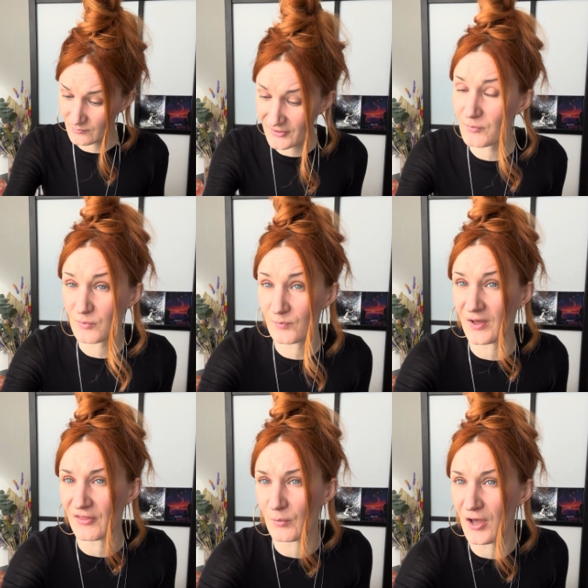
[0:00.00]
They
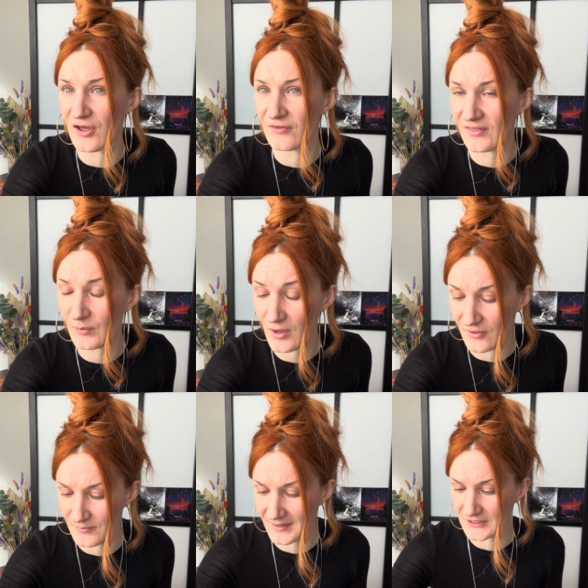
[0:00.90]
were the
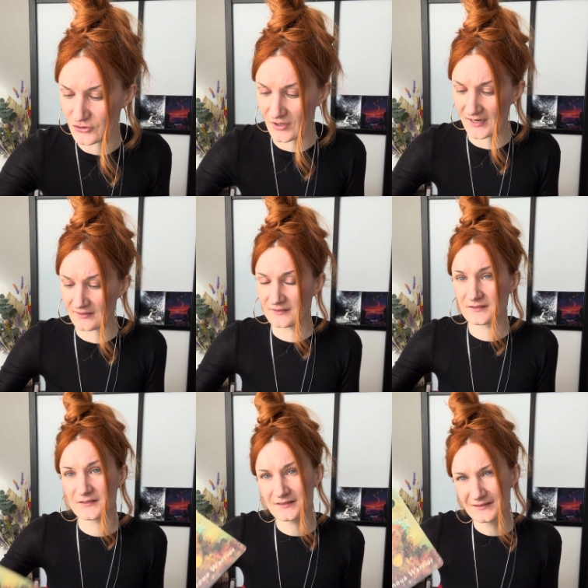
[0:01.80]
military.
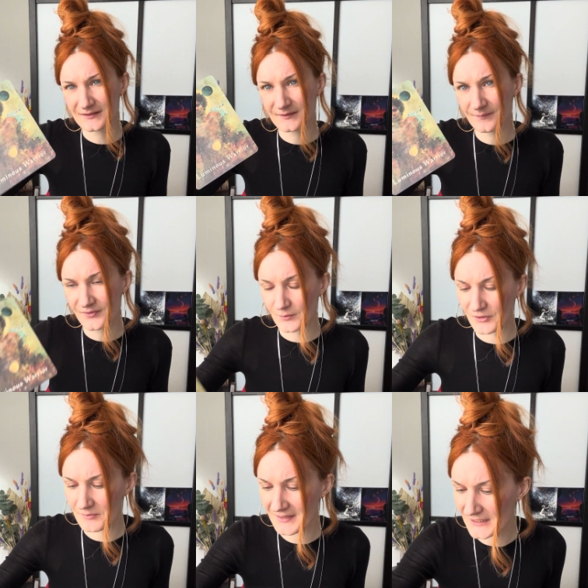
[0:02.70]
They were
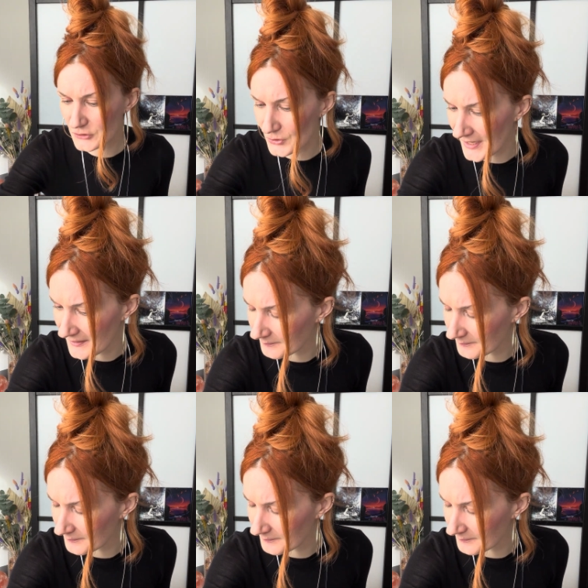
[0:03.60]
the military.